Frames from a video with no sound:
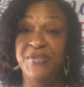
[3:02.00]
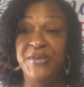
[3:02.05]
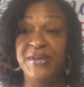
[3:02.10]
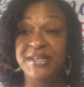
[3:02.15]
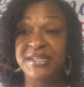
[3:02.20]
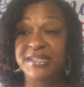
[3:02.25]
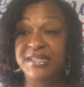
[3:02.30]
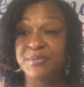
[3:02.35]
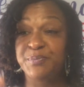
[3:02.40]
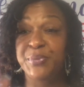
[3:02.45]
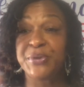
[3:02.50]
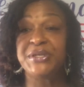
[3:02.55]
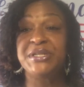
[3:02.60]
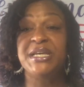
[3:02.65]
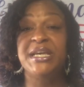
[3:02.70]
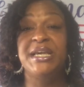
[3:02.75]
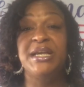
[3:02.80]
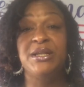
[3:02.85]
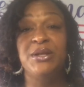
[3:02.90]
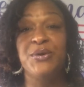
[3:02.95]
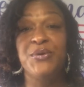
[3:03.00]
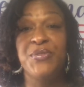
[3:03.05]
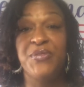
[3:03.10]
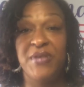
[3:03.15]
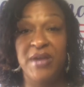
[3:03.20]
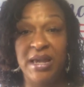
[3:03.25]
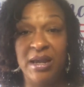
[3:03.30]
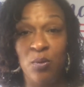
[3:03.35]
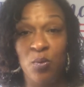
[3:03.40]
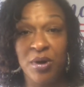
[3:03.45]
this particular
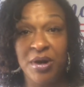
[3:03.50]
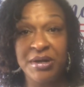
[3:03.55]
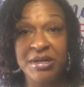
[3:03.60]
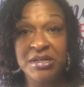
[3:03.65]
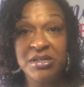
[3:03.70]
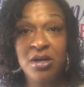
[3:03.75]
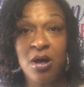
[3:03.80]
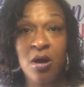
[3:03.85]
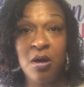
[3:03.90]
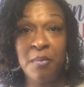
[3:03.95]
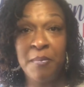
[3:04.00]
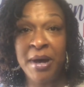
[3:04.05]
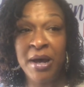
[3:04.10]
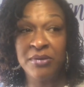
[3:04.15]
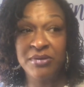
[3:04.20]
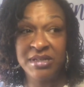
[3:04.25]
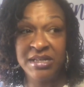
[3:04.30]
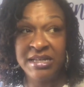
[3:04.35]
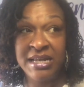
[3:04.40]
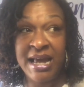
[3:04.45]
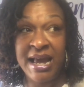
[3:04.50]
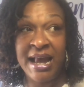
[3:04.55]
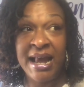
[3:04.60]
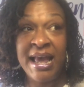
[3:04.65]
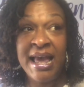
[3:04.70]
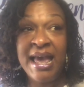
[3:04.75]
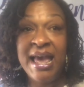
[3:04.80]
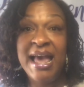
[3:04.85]
thing we're going to talk about today